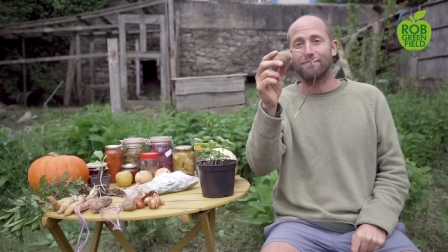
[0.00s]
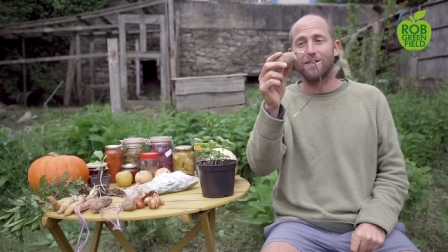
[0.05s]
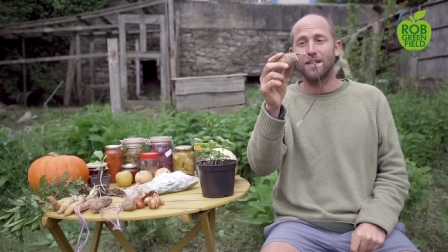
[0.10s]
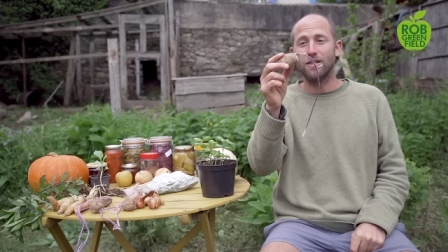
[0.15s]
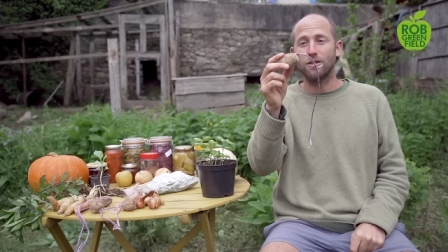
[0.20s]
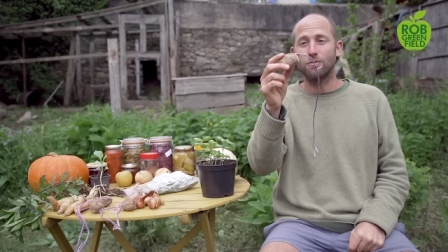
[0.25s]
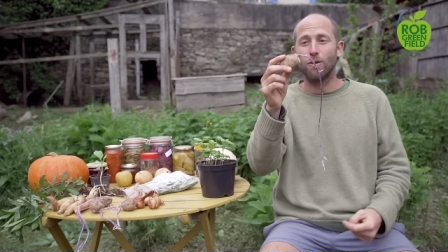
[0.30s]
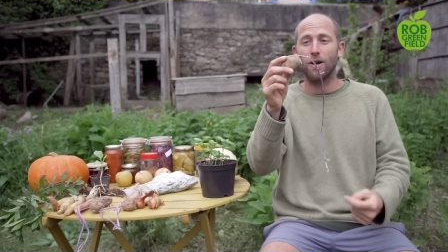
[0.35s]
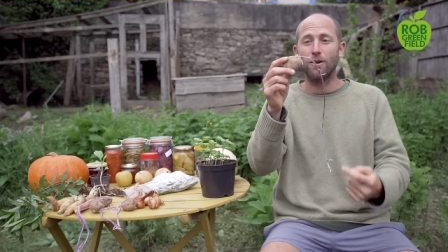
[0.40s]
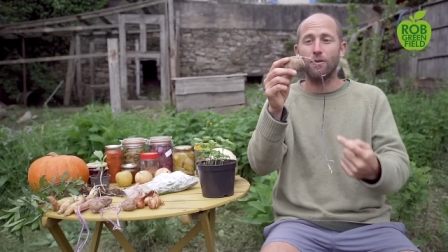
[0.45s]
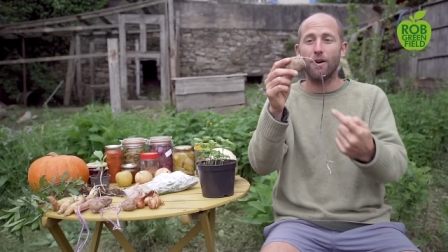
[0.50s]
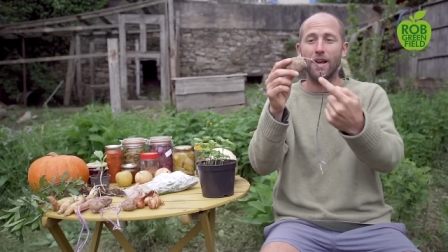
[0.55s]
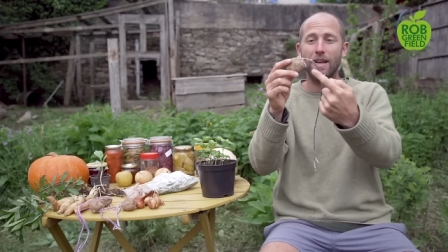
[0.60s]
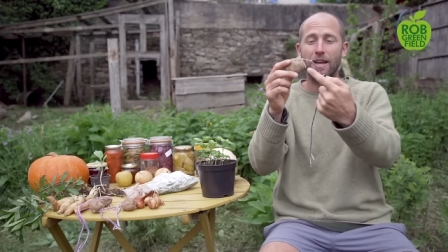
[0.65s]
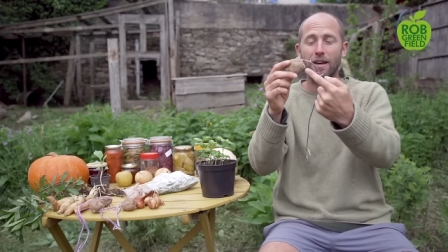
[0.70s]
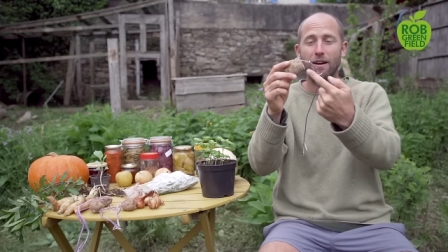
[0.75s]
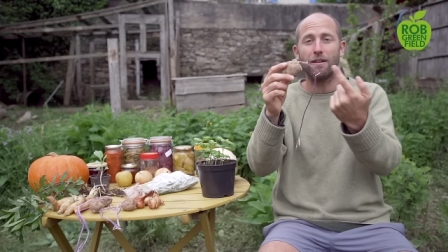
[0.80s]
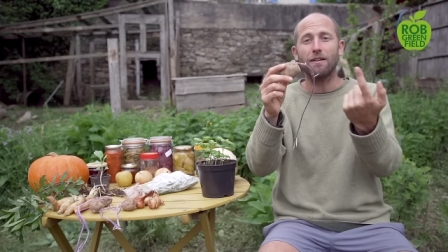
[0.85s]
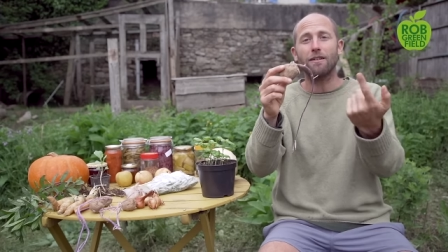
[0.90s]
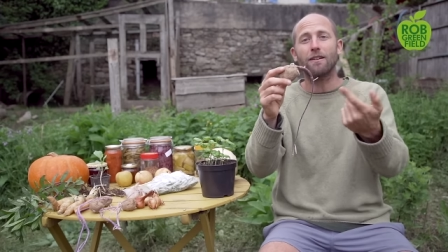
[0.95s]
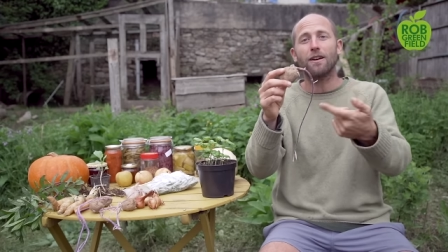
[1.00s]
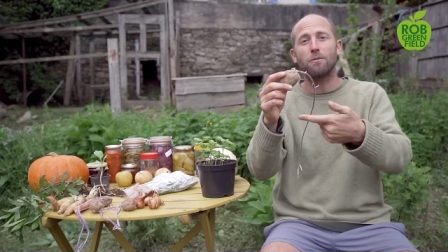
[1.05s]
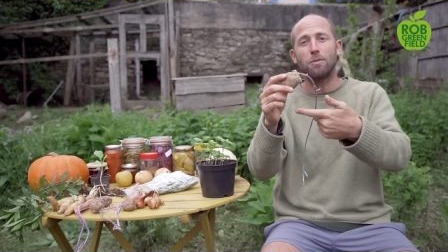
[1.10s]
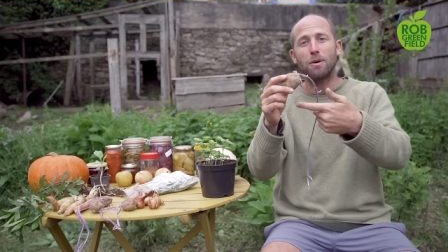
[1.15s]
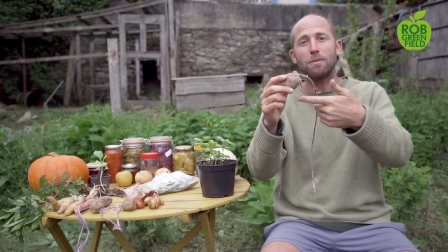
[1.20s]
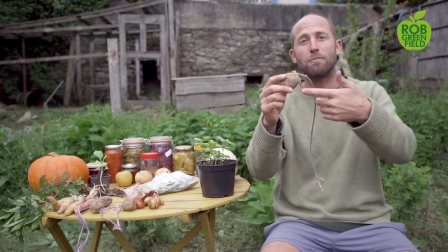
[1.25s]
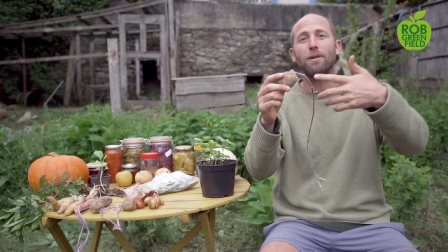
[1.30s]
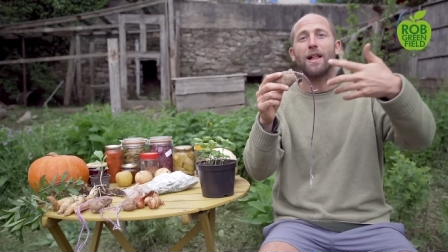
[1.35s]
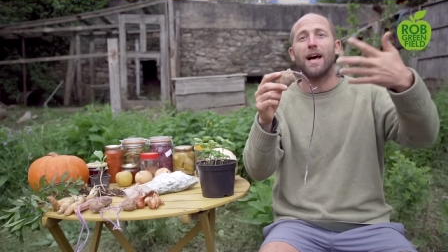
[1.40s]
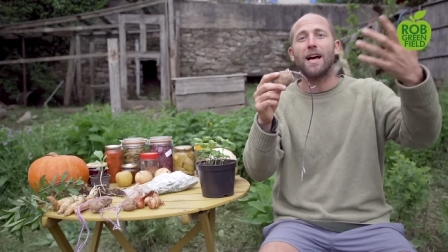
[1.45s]
this one right here could
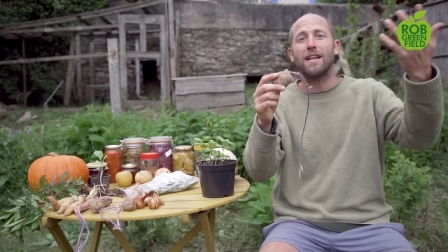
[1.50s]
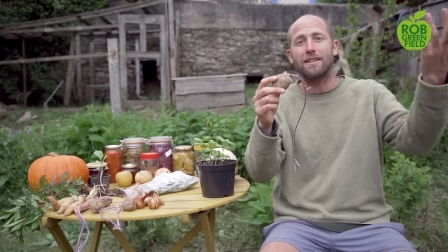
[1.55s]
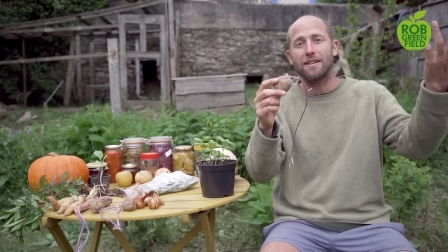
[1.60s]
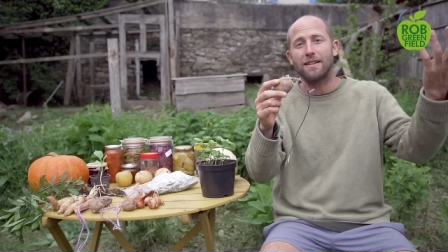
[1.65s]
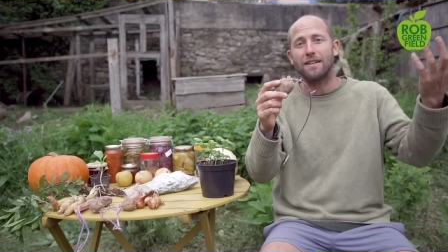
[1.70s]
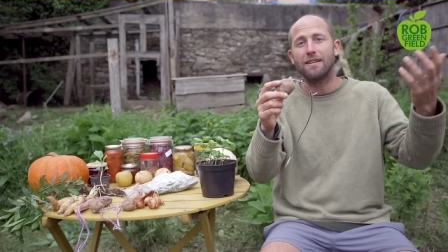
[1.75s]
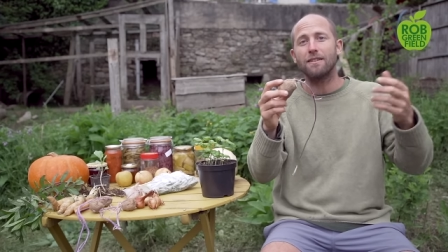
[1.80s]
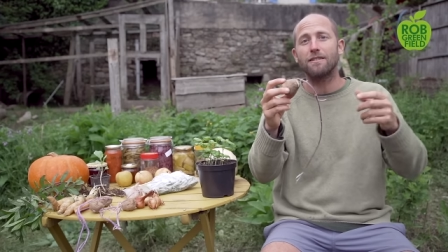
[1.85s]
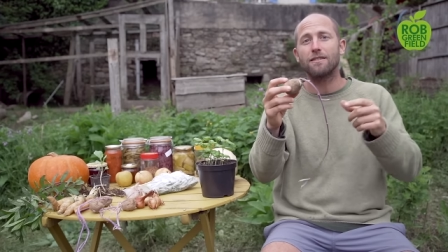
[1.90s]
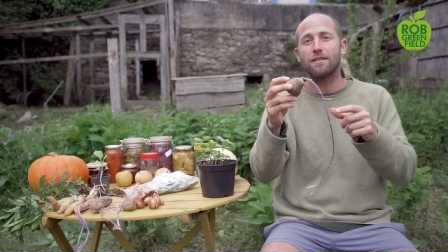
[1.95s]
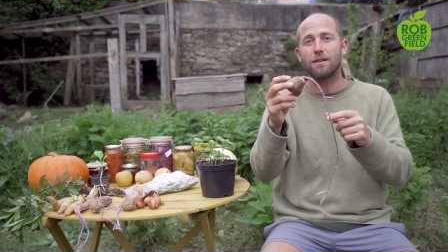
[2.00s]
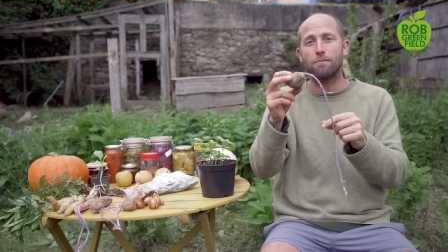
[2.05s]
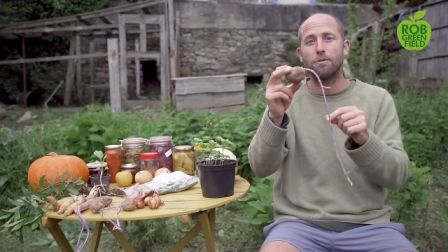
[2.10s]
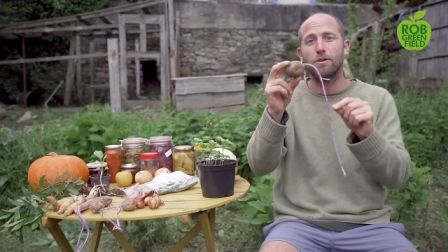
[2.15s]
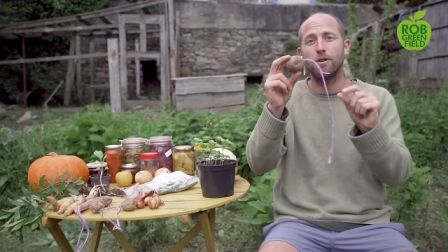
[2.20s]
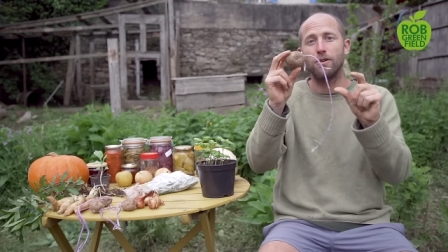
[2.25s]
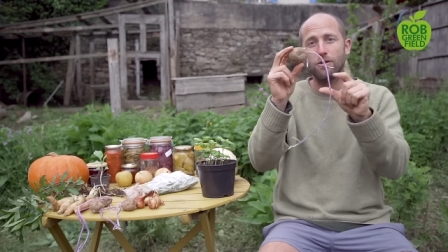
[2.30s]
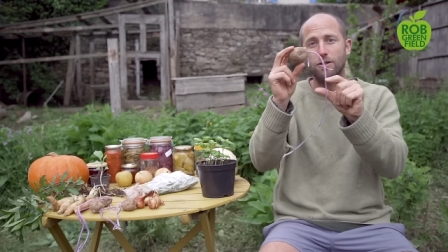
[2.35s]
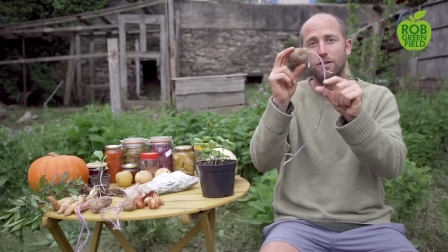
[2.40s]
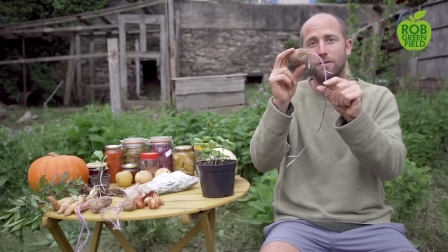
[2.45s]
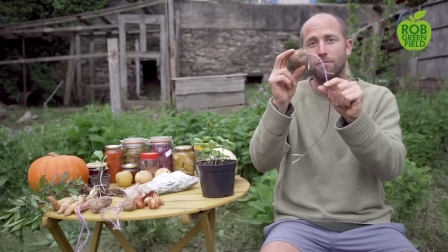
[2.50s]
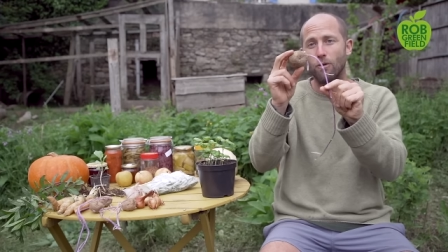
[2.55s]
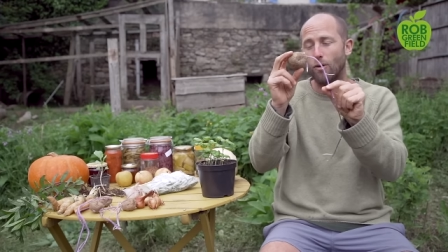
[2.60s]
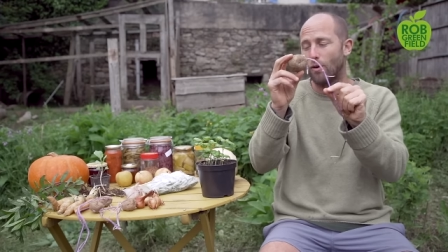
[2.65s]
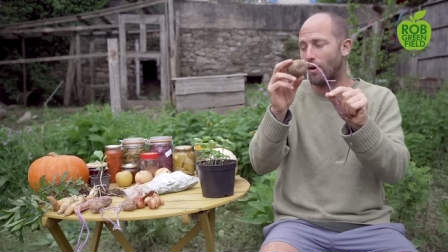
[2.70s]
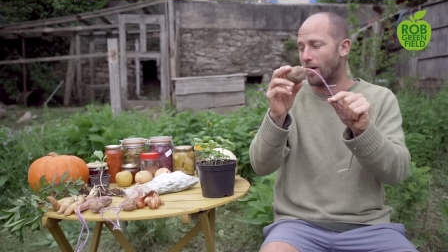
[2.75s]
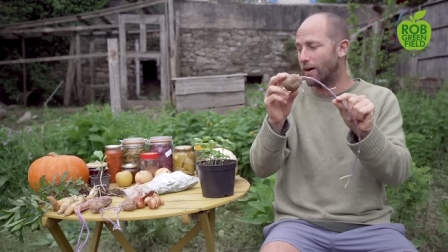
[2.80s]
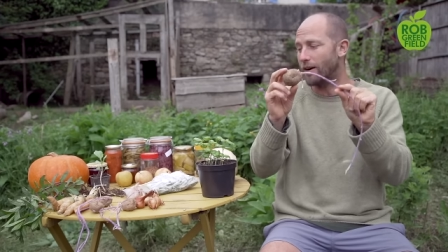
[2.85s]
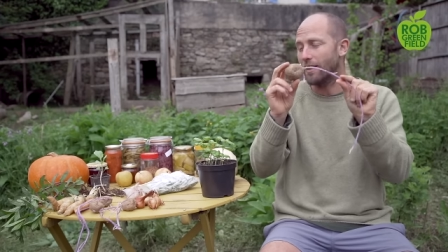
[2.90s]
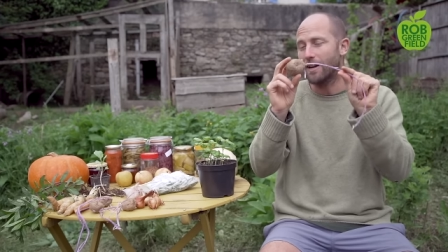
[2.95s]
be planted to produce
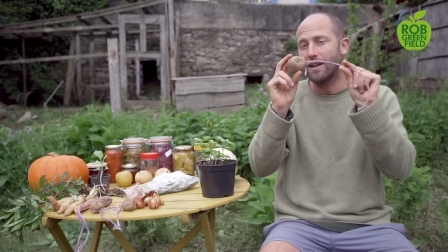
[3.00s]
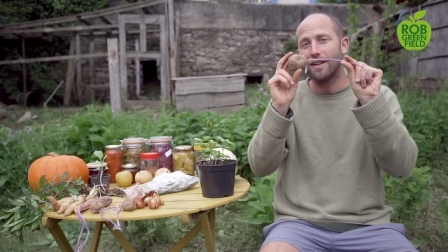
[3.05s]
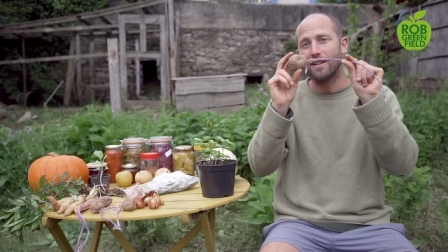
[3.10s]
more.